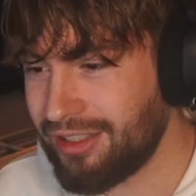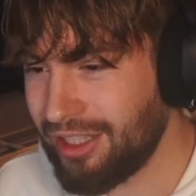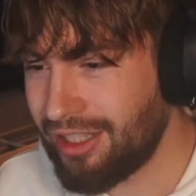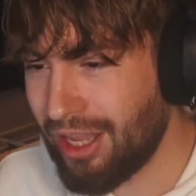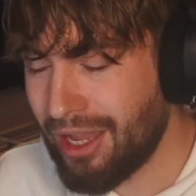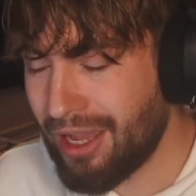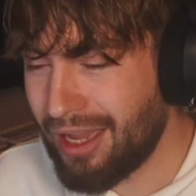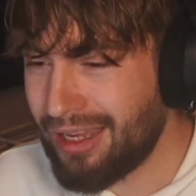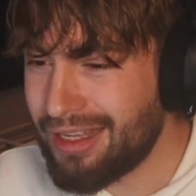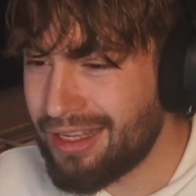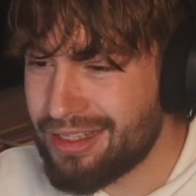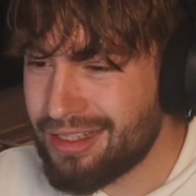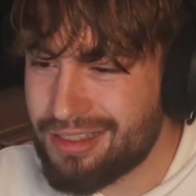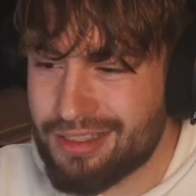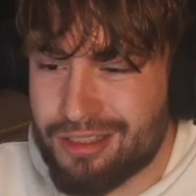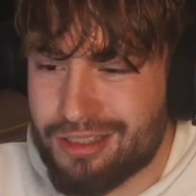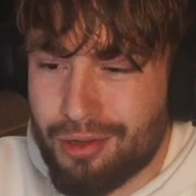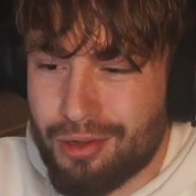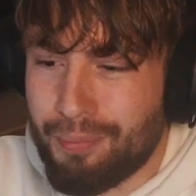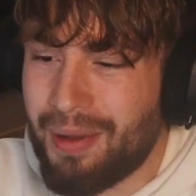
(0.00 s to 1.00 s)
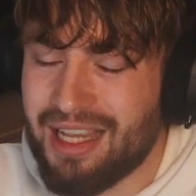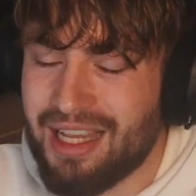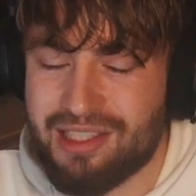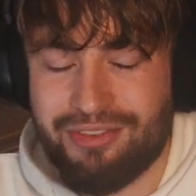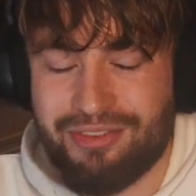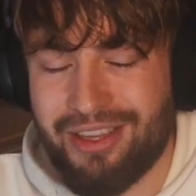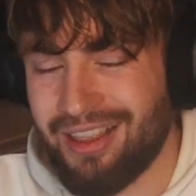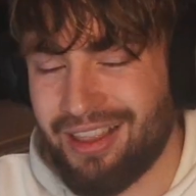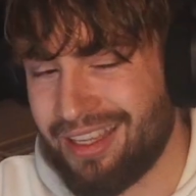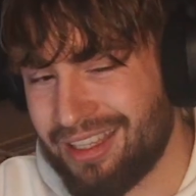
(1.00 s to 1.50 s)
Yeah, it's the best
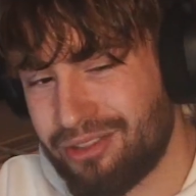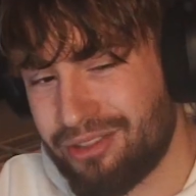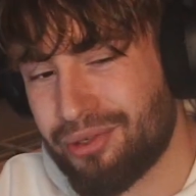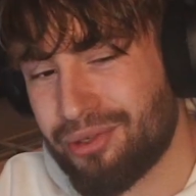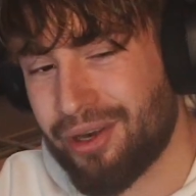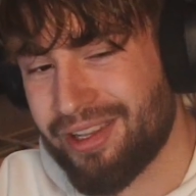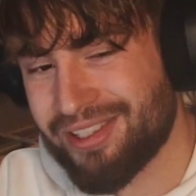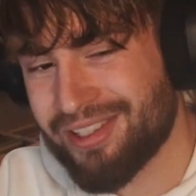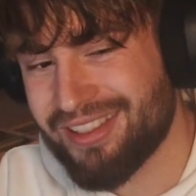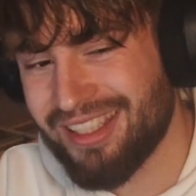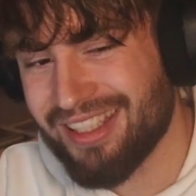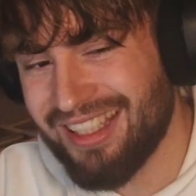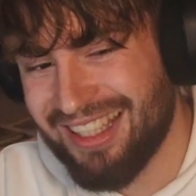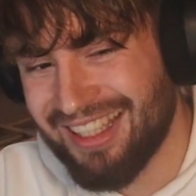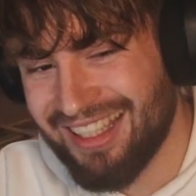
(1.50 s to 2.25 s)
feeling, trust.